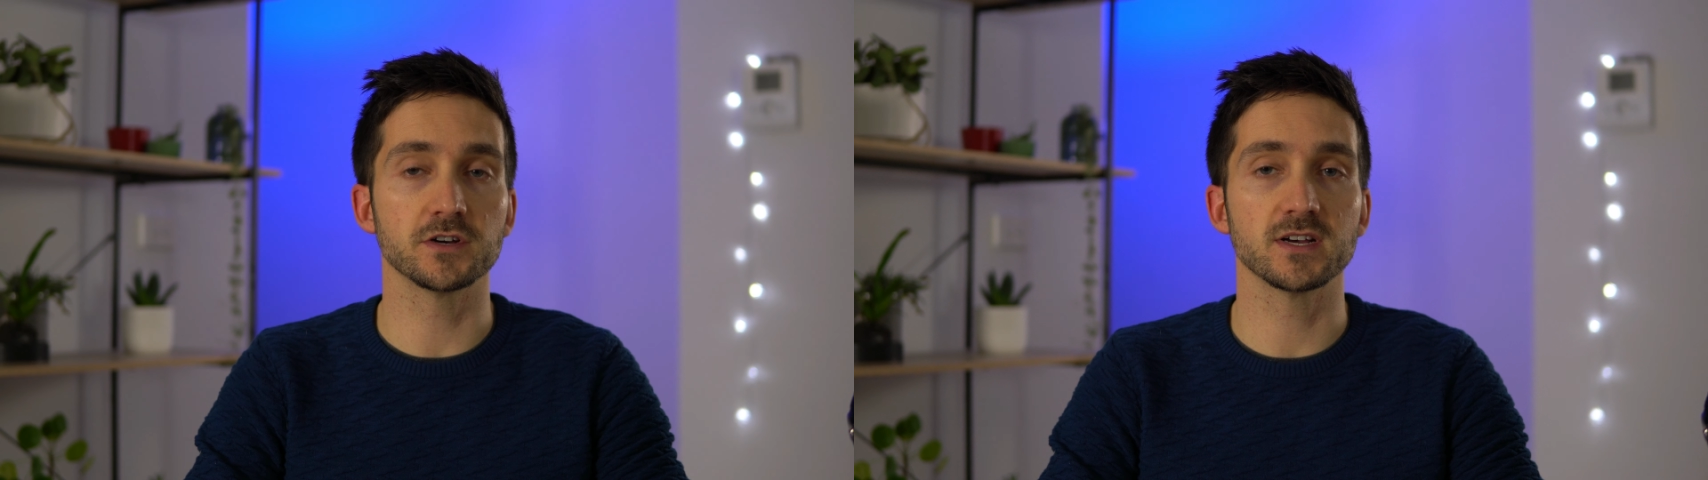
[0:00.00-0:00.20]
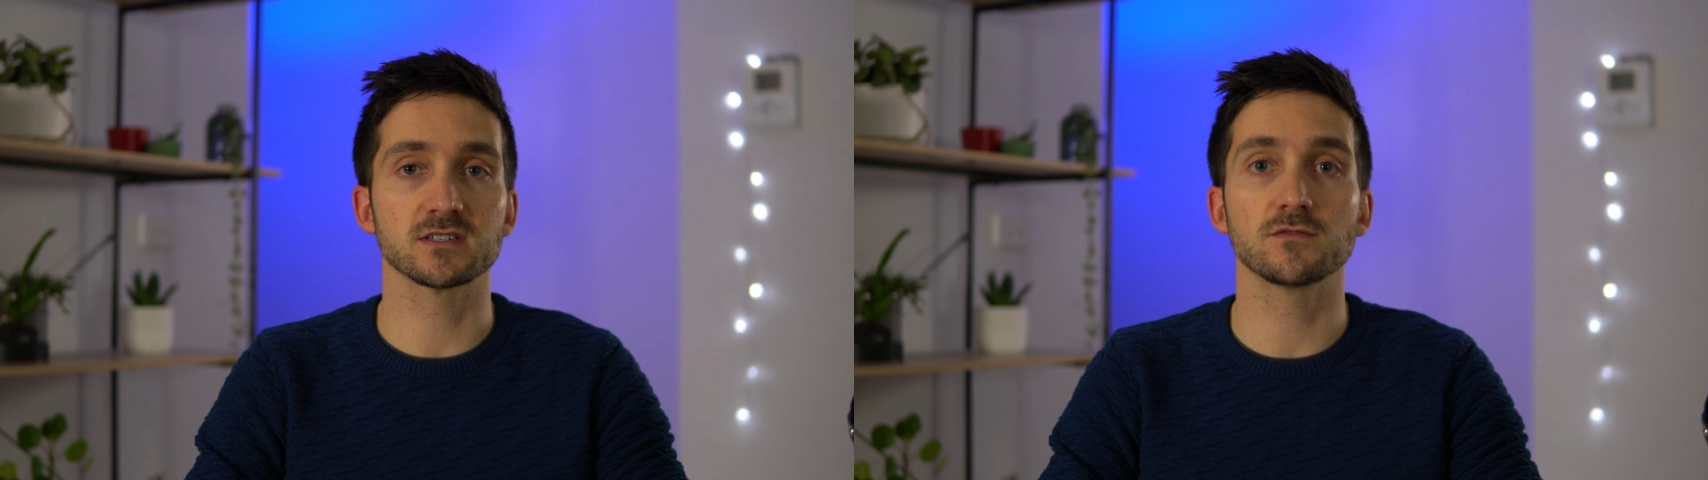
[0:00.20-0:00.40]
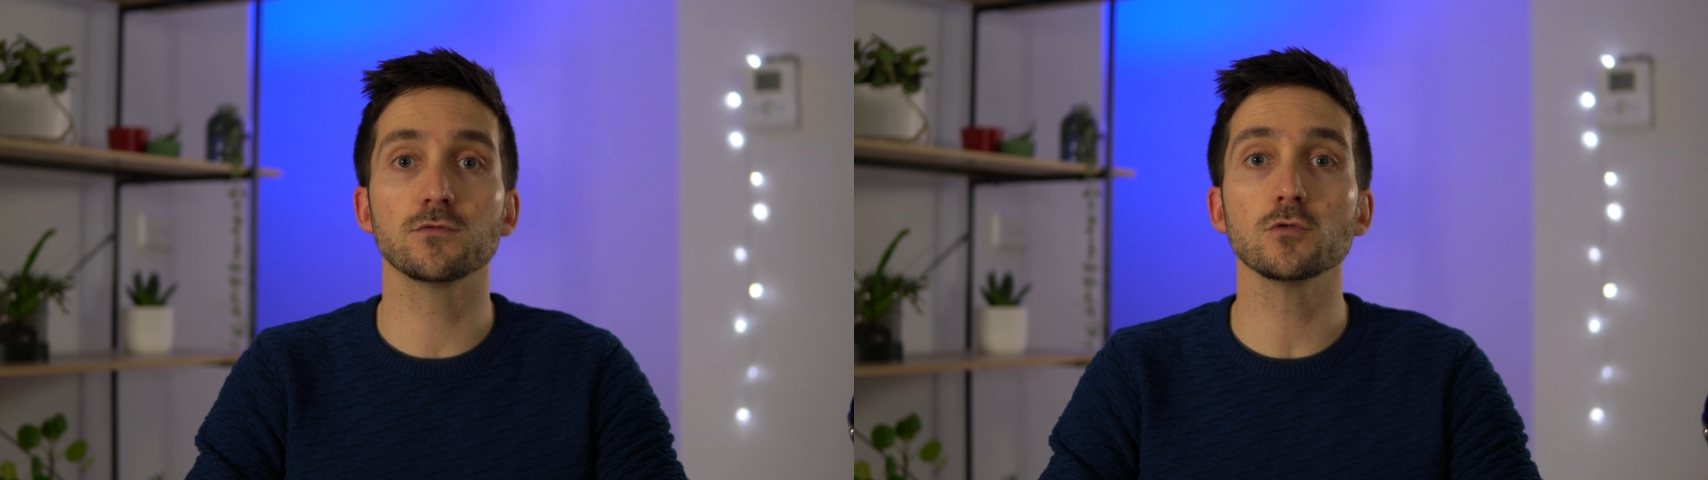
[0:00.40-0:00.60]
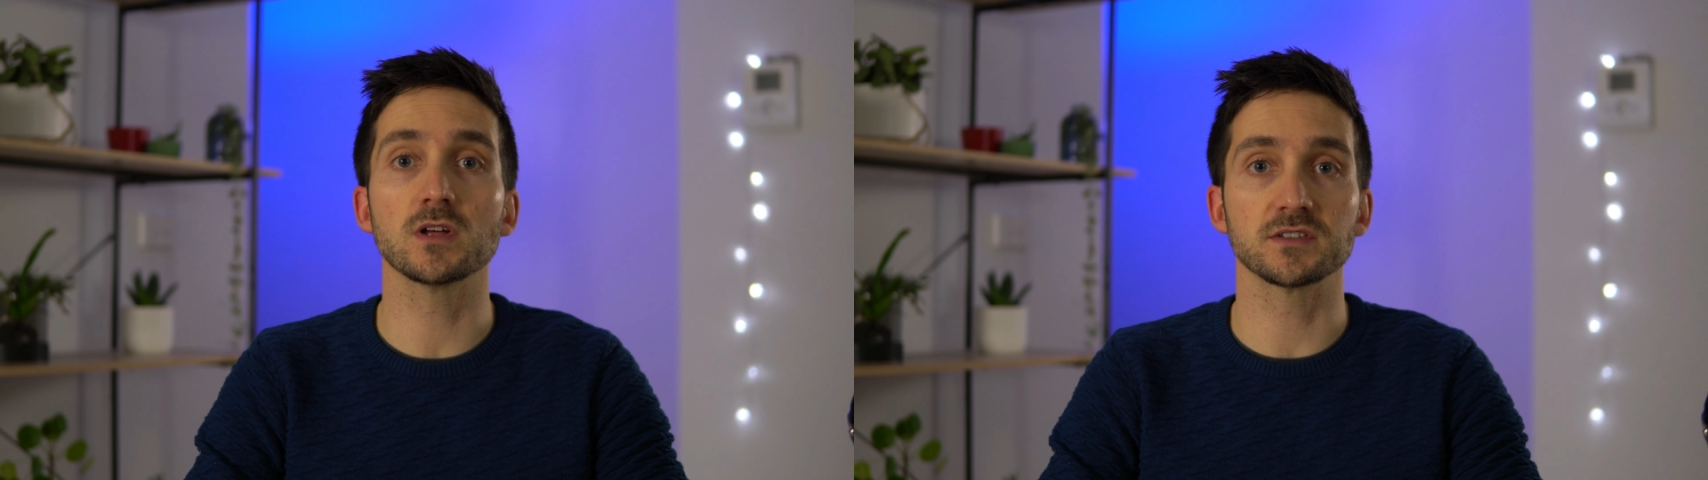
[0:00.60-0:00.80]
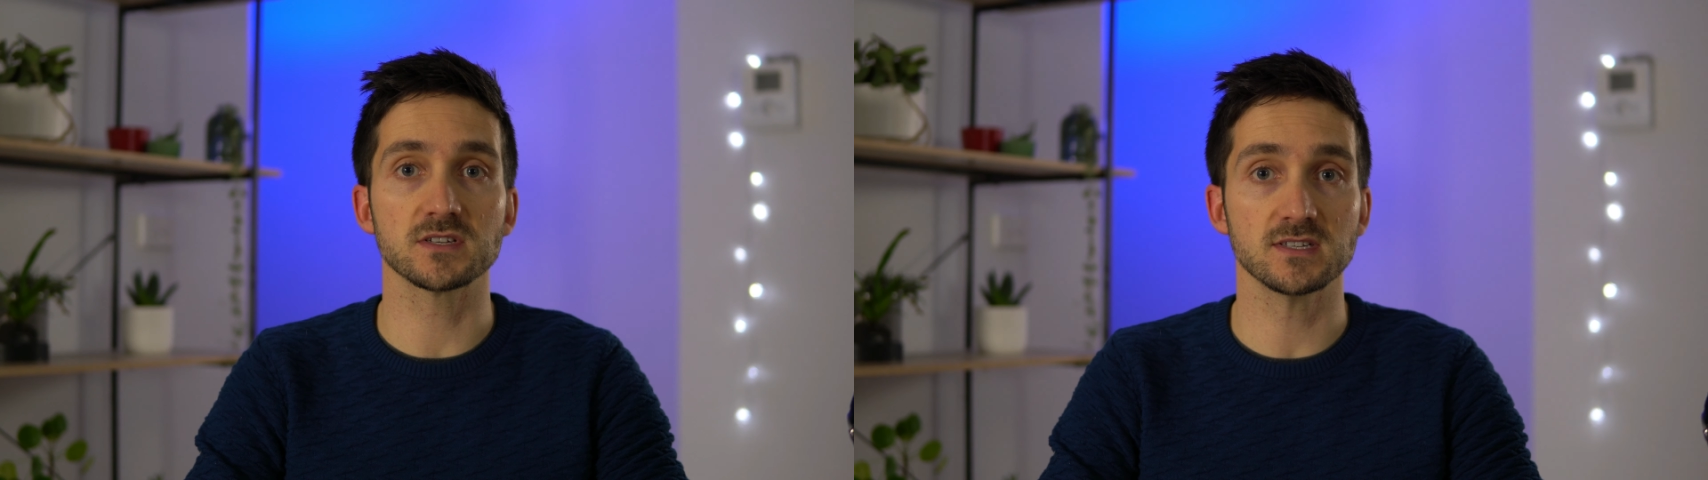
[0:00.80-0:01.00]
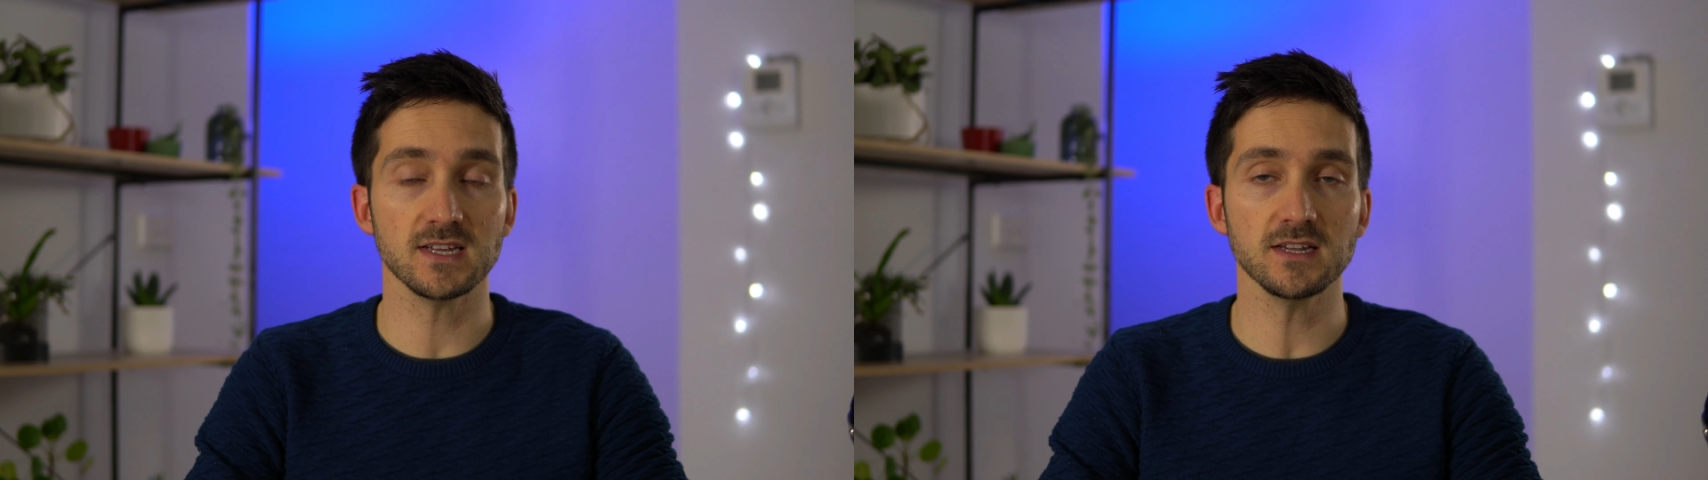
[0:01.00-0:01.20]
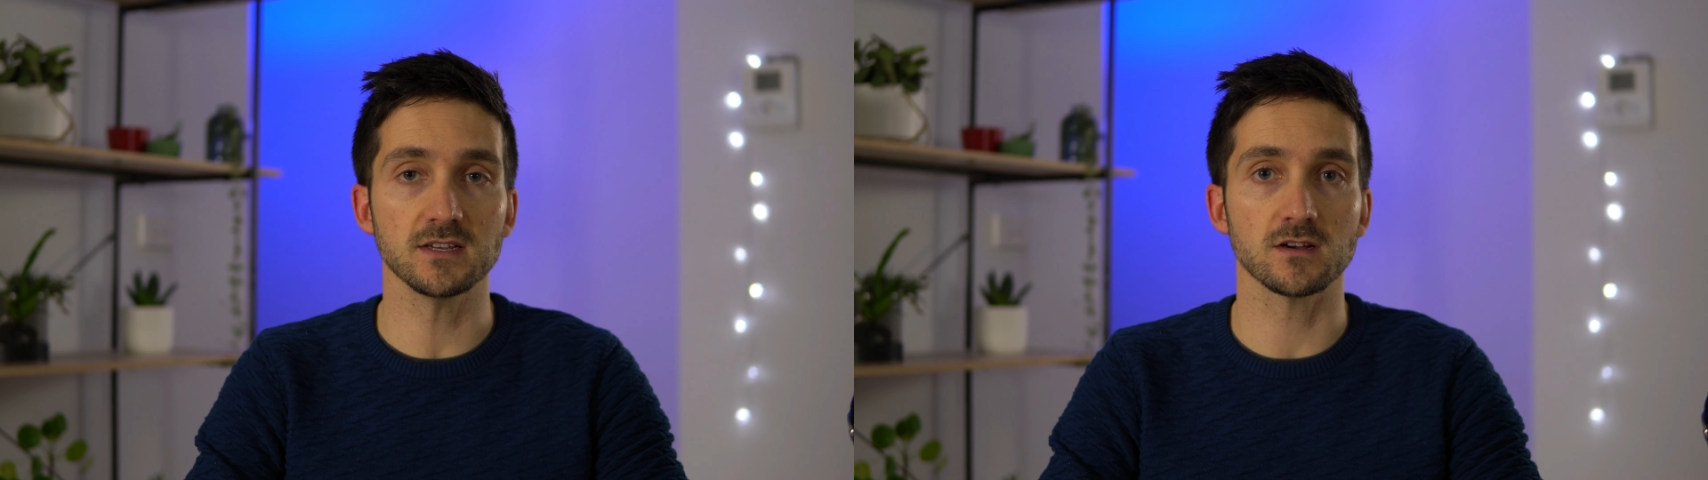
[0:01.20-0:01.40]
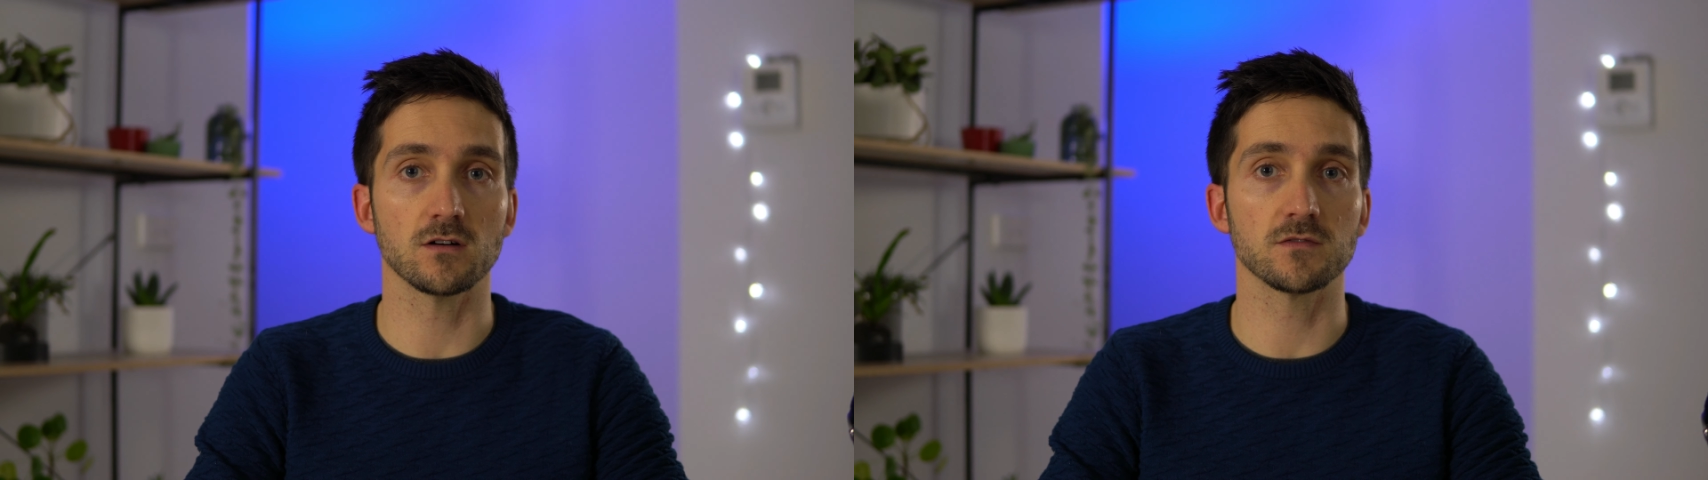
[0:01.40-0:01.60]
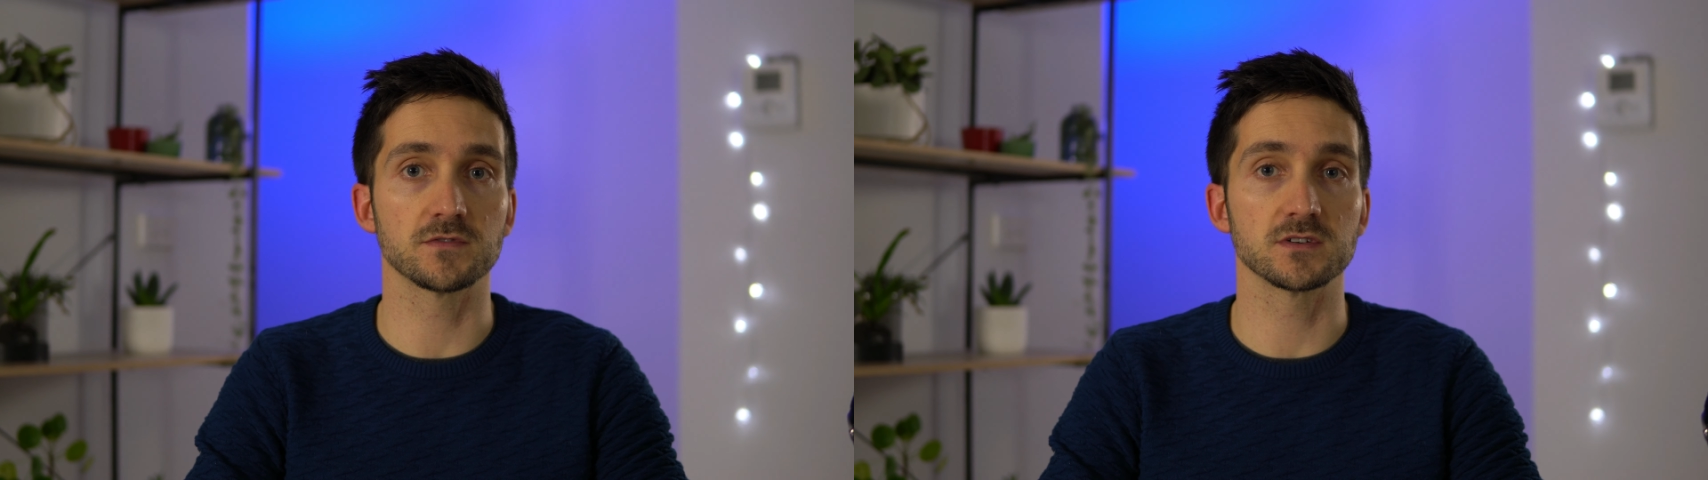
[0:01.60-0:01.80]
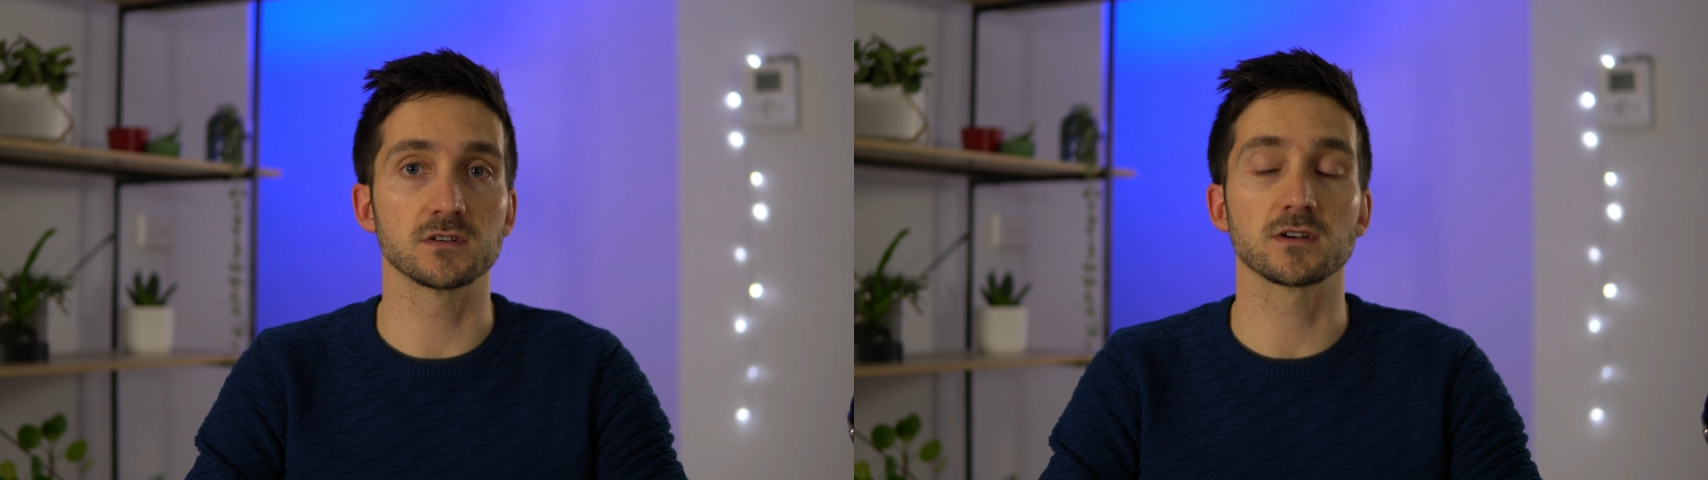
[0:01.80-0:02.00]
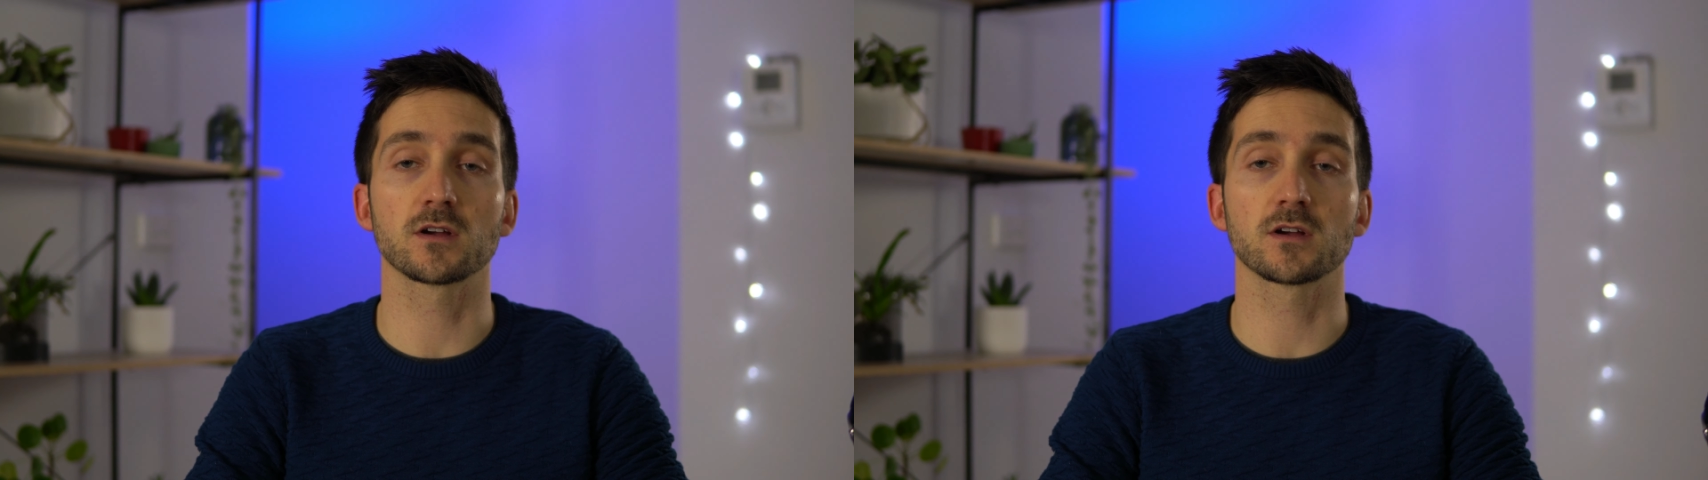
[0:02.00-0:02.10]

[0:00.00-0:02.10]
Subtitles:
has a full understanding of the